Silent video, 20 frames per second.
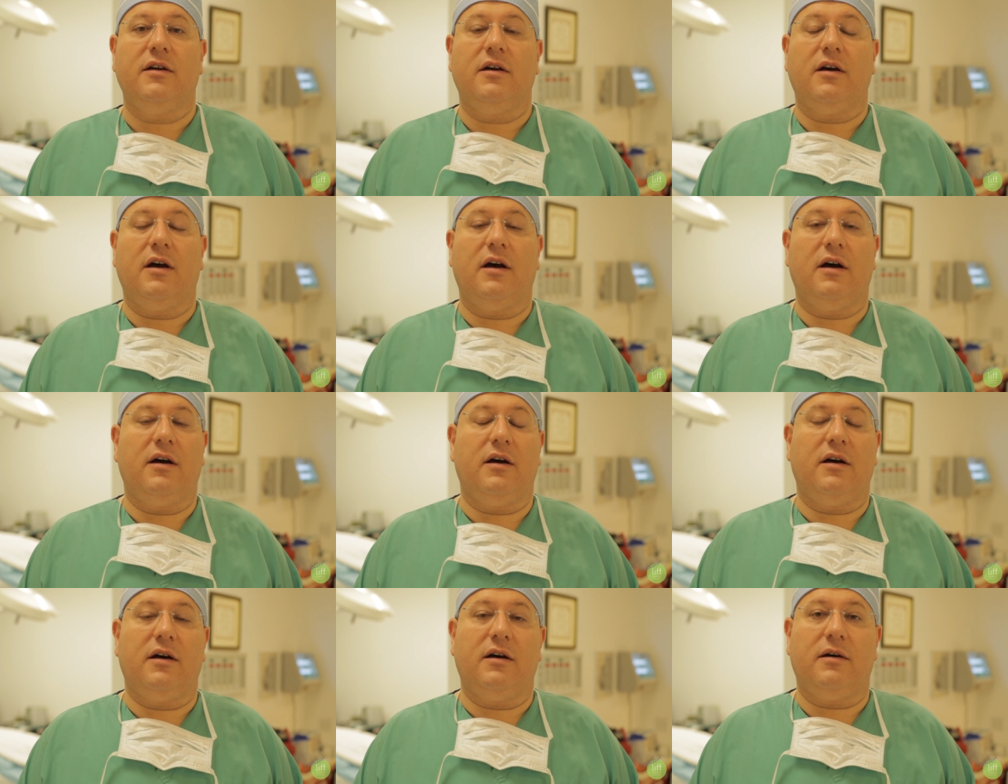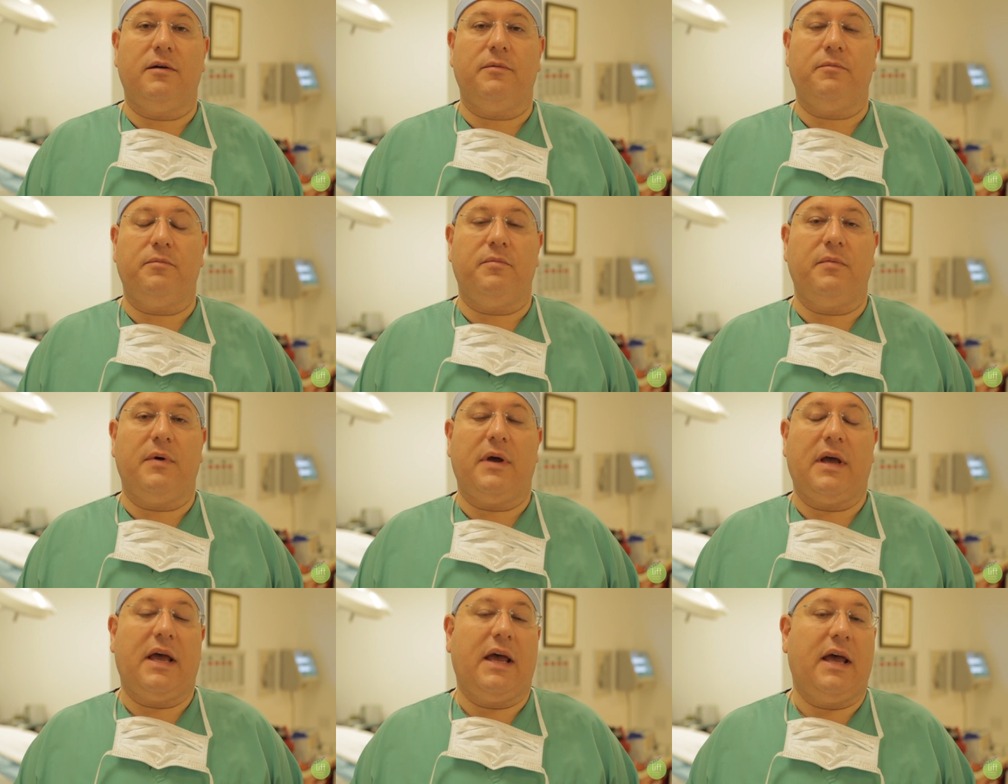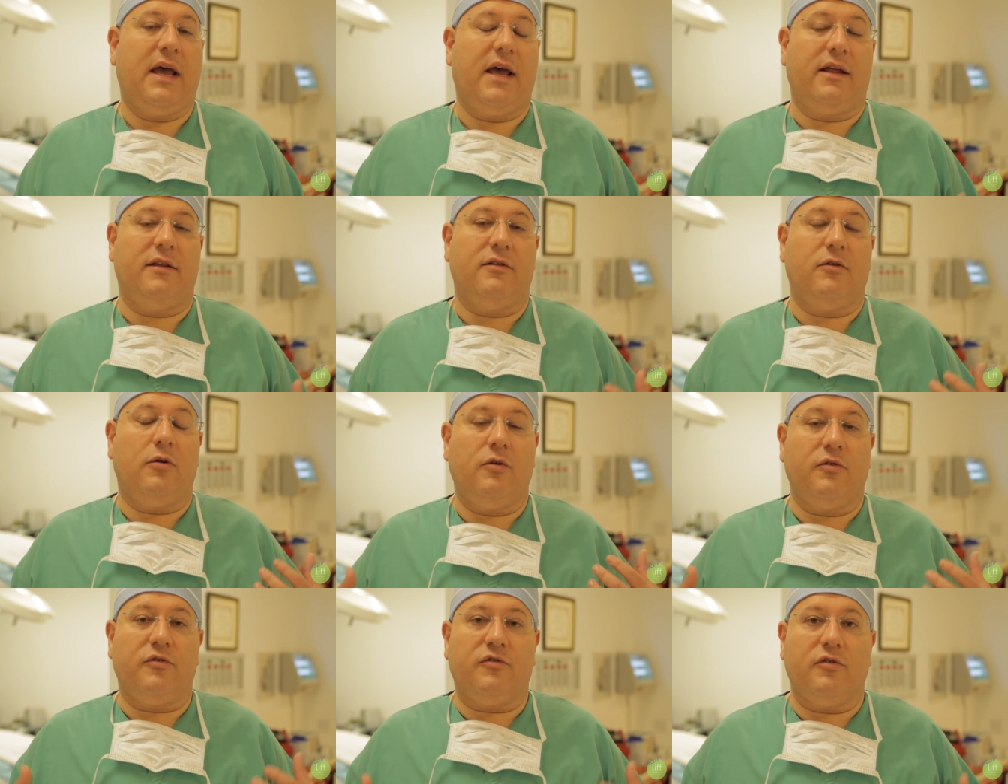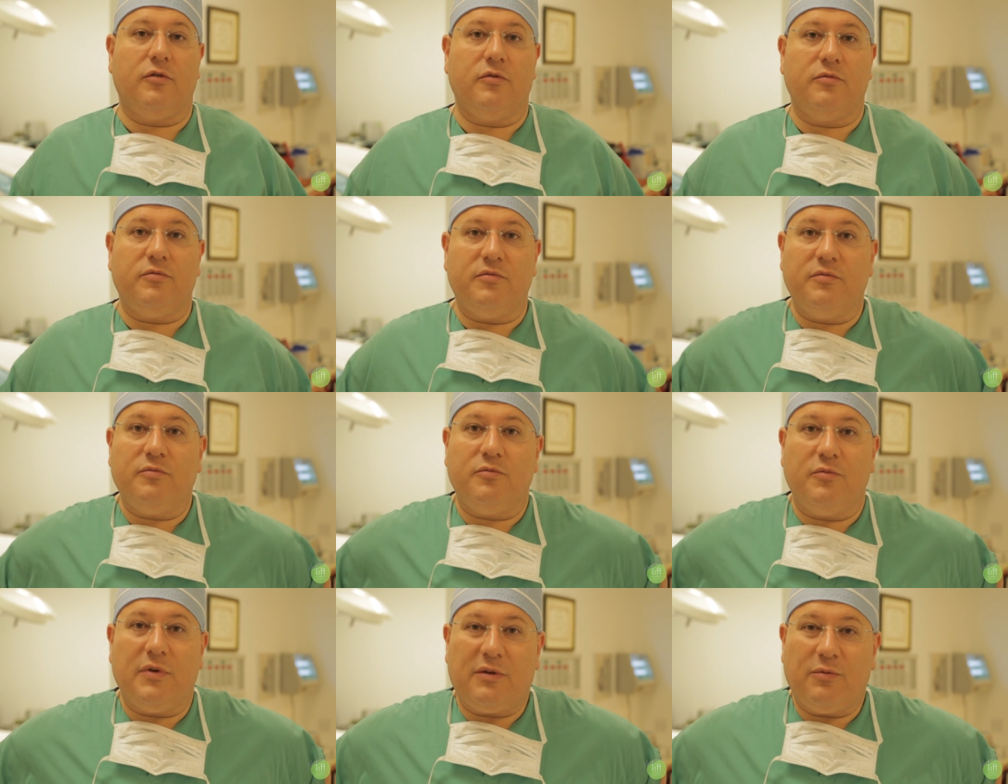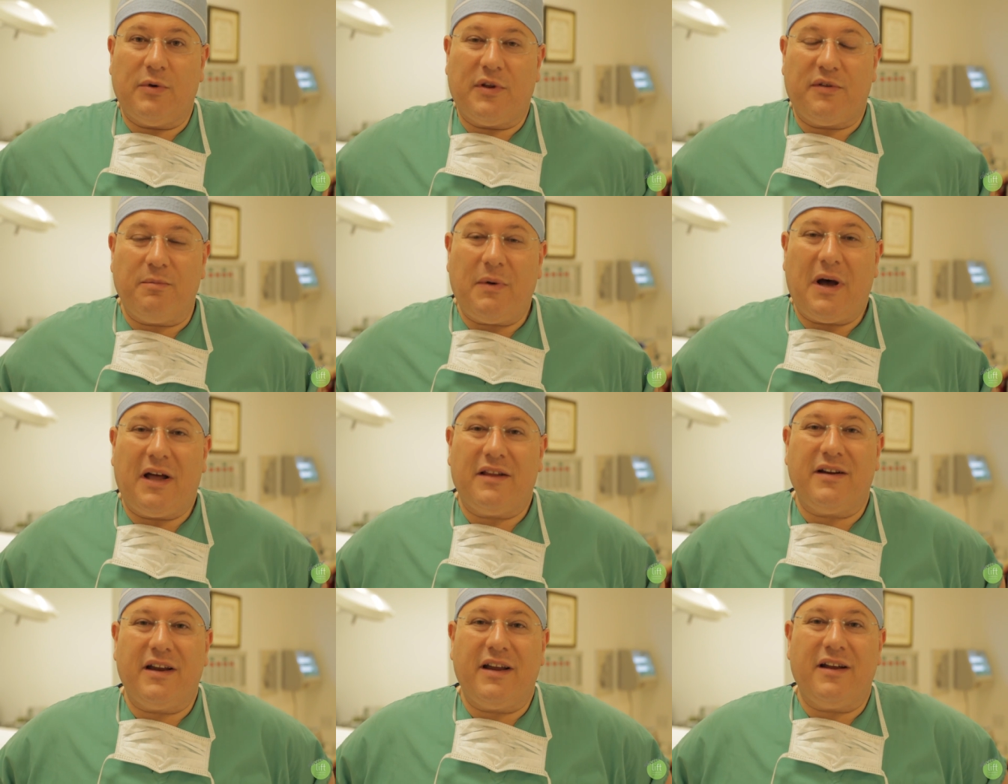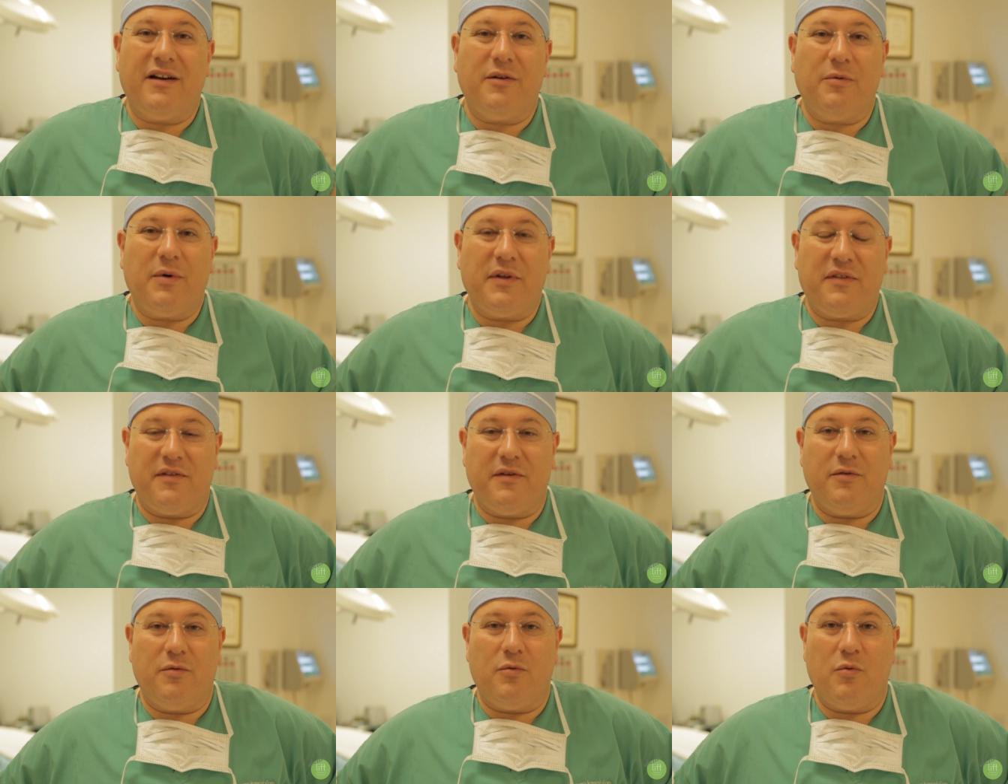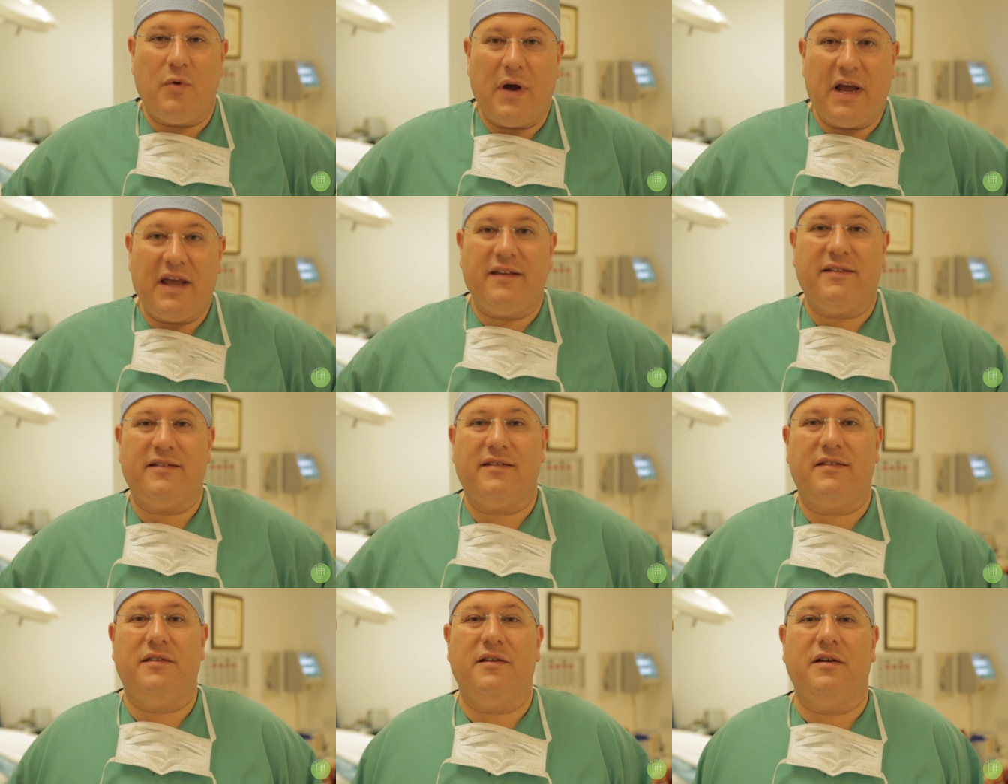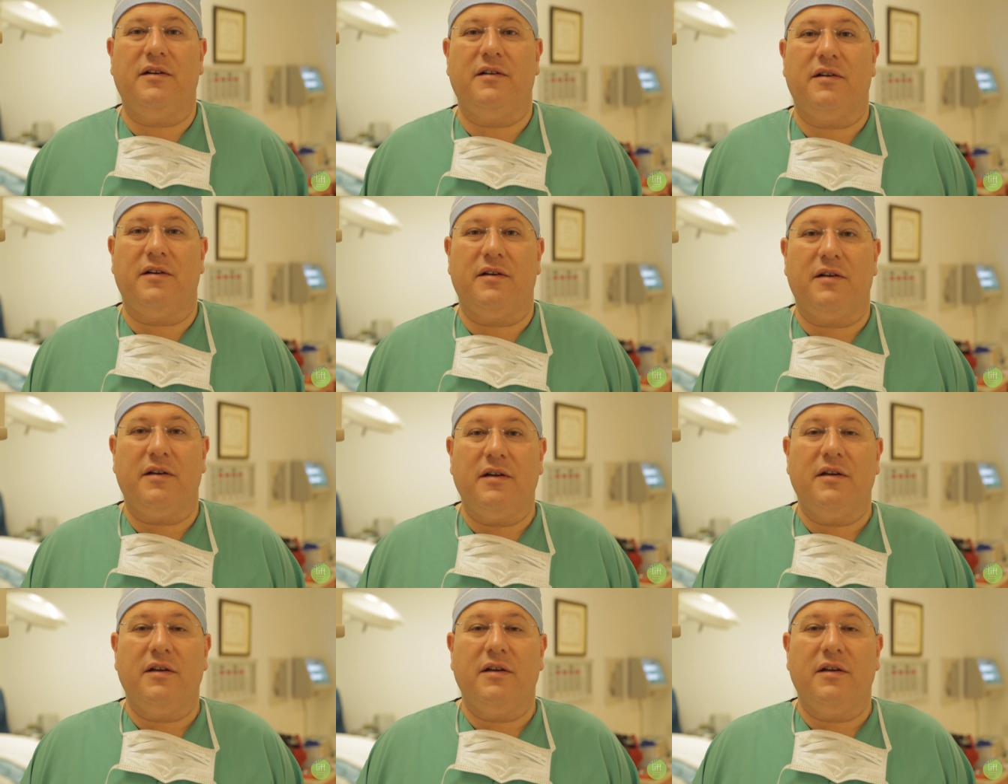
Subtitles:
And also what was bothering her was the waist, the